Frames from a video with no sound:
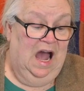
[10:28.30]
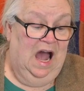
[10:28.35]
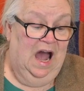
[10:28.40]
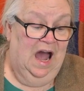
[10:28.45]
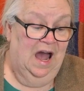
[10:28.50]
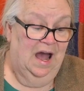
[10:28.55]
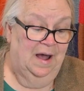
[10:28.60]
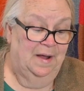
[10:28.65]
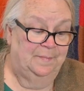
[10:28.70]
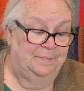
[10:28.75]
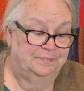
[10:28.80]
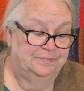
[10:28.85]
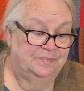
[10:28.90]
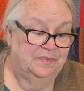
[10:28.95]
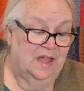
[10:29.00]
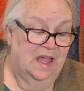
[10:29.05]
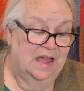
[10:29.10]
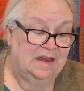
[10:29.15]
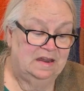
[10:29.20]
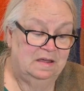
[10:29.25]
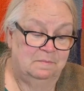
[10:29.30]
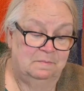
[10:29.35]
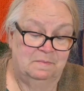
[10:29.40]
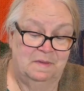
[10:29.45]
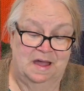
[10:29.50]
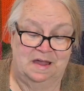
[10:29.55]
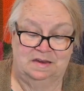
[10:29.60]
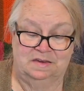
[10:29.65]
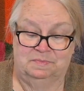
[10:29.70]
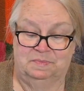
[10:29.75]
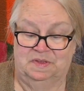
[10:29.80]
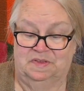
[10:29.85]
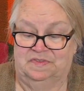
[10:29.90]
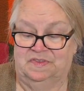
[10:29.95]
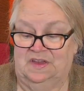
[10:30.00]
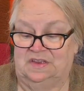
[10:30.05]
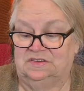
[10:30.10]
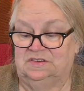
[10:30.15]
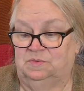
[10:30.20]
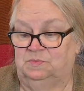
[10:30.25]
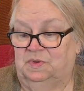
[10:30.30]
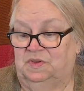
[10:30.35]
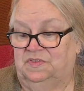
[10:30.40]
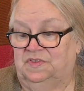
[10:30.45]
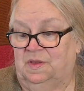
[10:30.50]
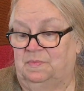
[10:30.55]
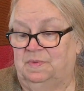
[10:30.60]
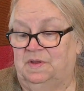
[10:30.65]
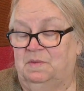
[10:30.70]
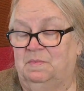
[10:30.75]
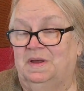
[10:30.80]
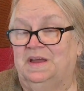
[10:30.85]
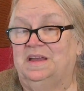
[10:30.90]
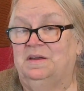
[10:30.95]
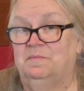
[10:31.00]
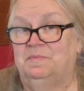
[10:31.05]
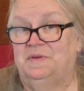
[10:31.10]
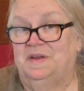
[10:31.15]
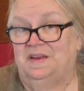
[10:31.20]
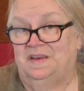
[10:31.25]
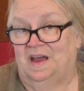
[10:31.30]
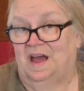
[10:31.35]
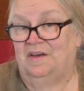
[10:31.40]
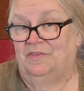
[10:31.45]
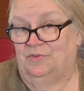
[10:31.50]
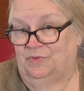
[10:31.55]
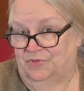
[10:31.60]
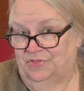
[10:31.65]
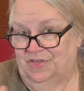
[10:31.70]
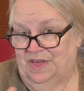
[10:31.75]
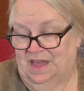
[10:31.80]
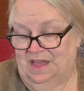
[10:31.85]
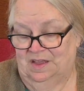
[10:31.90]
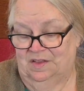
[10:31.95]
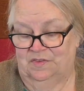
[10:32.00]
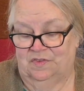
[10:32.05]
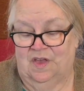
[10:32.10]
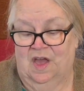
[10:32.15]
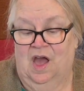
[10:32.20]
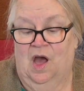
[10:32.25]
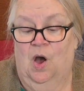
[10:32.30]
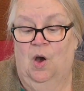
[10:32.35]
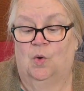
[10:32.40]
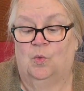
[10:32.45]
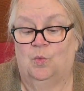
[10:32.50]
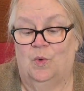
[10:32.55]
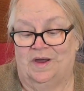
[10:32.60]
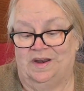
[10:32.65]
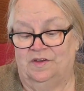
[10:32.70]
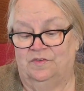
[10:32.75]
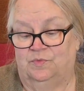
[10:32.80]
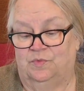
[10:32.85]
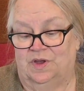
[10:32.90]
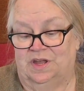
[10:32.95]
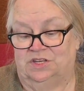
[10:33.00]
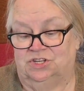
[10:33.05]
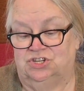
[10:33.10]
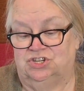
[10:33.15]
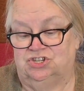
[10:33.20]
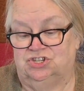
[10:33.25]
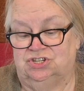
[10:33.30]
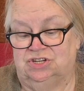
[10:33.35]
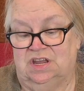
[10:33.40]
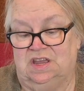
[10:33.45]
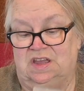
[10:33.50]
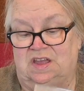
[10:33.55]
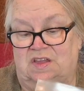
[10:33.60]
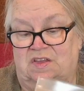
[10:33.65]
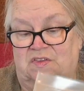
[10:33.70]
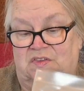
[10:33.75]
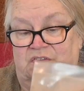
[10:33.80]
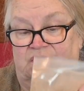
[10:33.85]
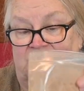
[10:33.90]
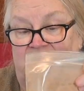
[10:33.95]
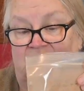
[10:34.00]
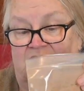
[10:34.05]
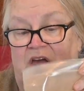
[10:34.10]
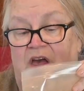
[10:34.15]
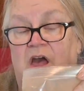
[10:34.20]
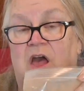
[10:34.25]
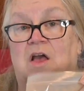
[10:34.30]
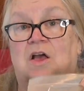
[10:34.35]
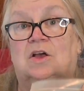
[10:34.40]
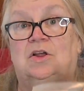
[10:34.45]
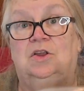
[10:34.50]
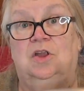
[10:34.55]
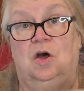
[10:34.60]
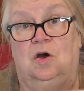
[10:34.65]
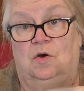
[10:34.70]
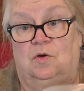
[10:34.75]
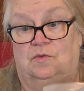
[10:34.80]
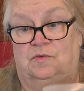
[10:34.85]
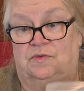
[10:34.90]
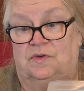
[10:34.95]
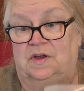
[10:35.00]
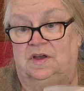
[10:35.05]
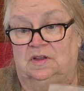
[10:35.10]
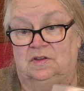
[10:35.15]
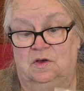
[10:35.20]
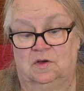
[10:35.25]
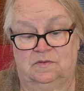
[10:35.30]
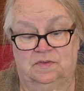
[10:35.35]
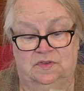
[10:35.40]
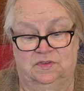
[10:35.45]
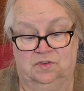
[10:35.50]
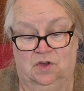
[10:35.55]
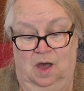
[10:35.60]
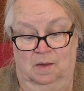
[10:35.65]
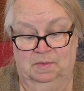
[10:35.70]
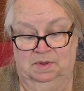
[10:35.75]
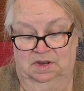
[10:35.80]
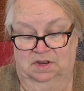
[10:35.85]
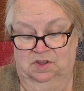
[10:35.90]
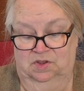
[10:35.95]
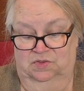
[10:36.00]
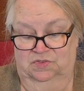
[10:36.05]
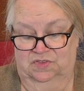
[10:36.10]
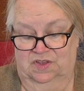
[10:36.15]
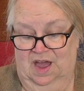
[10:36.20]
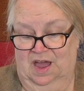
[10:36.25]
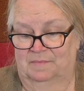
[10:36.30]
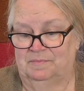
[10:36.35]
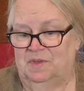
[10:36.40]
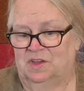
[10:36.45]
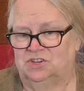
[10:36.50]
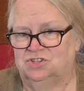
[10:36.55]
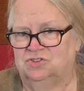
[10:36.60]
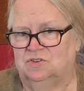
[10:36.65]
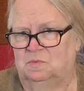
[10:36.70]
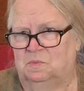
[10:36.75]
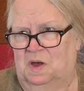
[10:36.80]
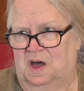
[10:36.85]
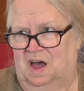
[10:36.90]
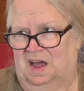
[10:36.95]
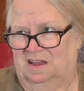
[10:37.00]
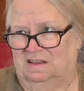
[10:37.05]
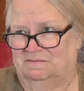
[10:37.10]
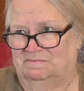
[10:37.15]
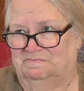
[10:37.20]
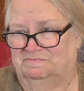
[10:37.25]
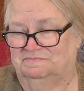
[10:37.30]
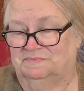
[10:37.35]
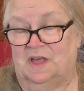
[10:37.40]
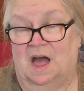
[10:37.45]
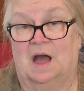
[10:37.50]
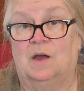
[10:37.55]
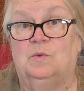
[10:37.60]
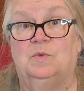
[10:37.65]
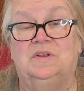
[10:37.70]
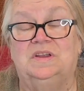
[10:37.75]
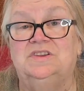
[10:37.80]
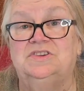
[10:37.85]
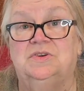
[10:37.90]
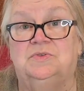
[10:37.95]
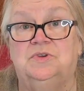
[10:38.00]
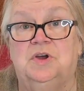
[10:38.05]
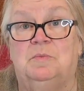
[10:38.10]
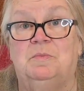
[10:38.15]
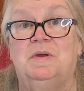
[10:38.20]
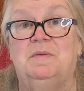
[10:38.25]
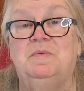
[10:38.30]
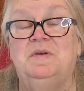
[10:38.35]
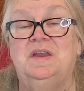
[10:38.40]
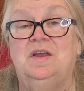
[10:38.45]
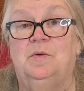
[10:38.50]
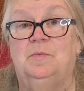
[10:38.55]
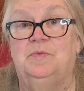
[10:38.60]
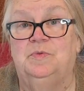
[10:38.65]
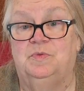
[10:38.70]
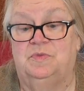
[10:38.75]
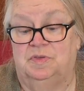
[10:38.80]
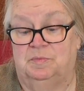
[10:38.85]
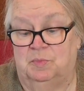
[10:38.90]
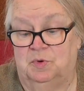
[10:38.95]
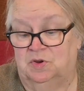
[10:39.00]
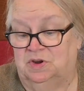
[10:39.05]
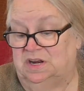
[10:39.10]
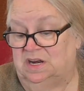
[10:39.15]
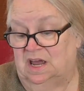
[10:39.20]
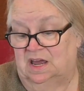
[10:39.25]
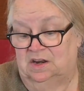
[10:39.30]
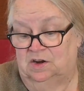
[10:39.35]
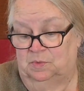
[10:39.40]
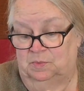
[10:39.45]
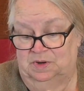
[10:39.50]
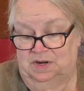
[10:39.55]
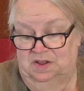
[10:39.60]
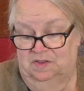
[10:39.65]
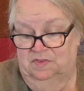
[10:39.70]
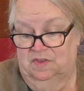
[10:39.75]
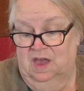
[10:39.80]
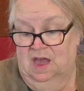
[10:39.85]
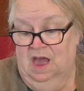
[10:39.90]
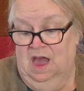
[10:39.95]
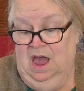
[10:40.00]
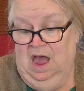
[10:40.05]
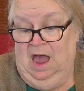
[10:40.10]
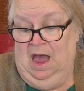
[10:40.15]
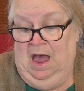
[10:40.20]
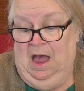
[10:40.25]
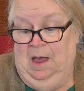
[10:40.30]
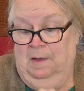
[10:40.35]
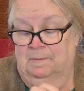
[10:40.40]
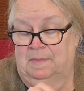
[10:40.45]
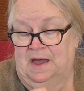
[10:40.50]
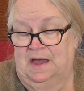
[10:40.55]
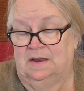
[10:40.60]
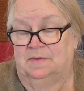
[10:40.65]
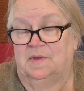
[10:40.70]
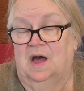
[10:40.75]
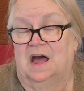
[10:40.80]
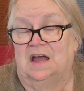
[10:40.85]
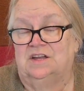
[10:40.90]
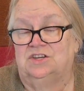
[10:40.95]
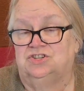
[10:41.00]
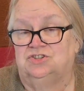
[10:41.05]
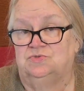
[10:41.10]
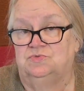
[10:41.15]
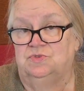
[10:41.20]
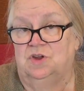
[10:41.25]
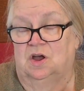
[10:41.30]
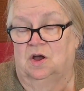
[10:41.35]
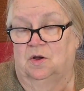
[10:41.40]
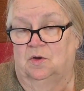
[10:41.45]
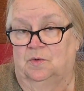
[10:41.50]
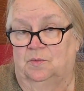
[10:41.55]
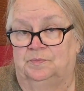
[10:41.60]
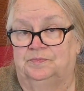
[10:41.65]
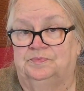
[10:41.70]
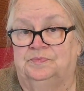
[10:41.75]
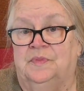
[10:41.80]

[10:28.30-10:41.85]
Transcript: And it might be scented with something. It might contain other things, one of which is clove. Clove is commonly used. I'm not sure why. I really don't know. Maybe it helps with the burning. I don't know what it is. But I do know